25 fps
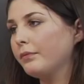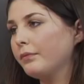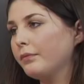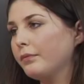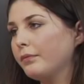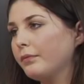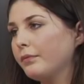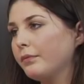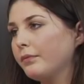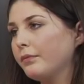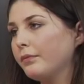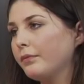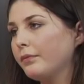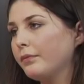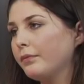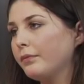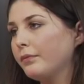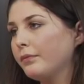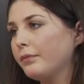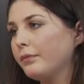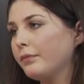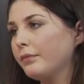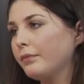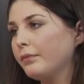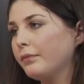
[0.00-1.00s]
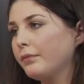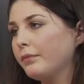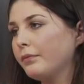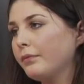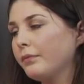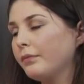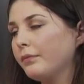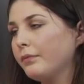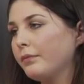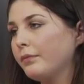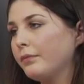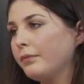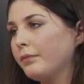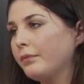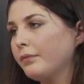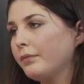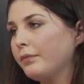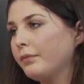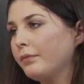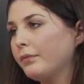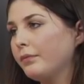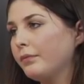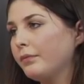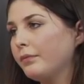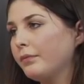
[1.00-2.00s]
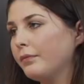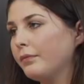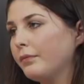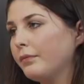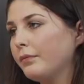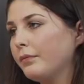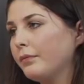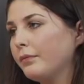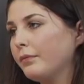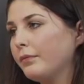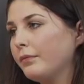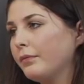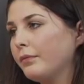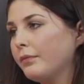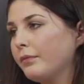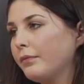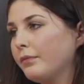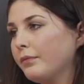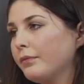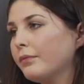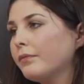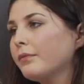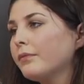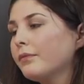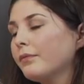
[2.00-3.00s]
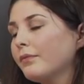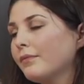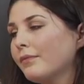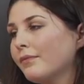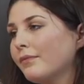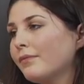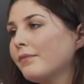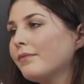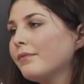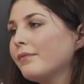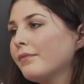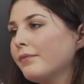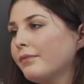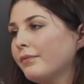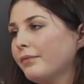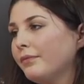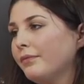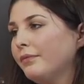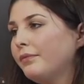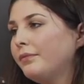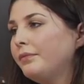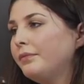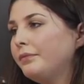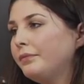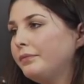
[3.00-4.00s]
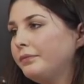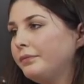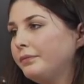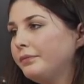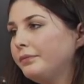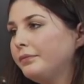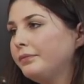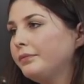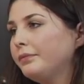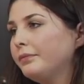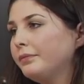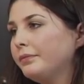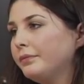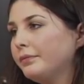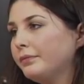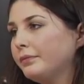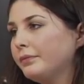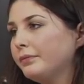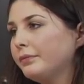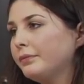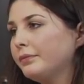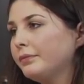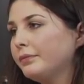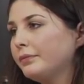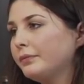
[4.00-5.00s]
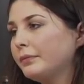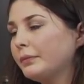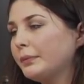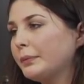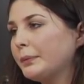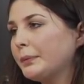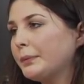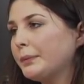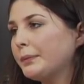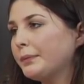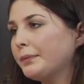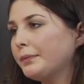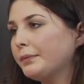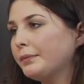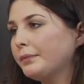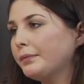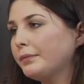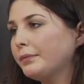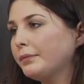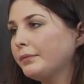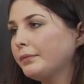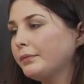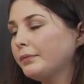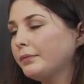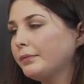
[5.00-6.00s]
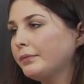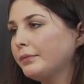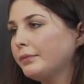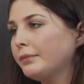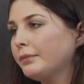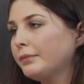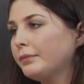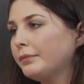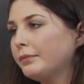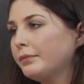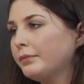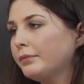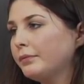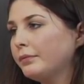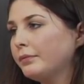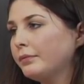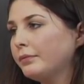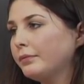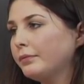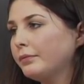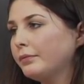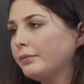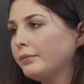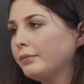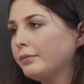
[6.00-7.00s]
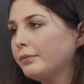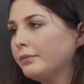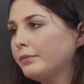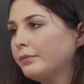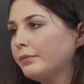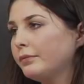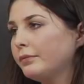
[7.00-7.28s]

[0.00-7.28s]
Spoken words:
[no speech]